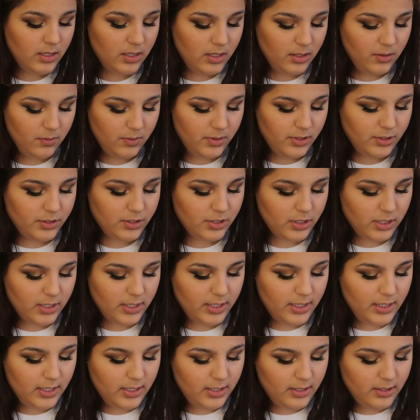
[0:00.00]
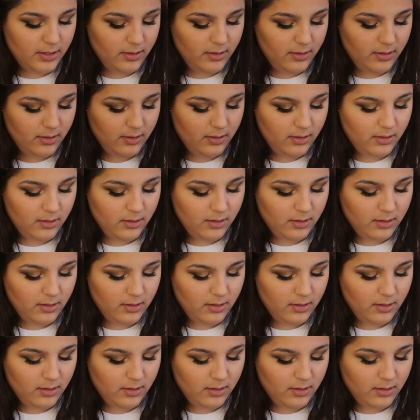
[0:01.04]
I want to try it.